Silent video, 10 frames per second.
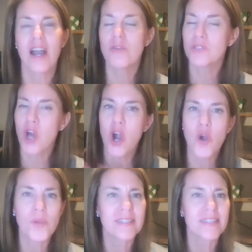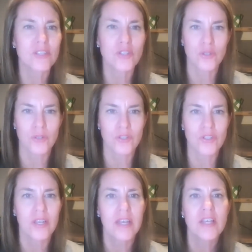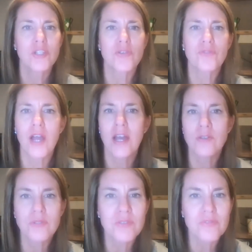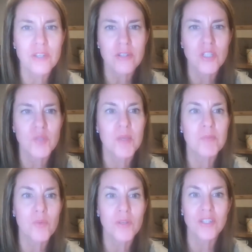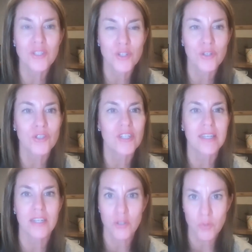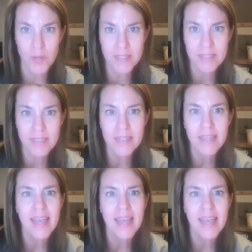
It was always in the church. So, for hundreds of years, people went to the church to get anointed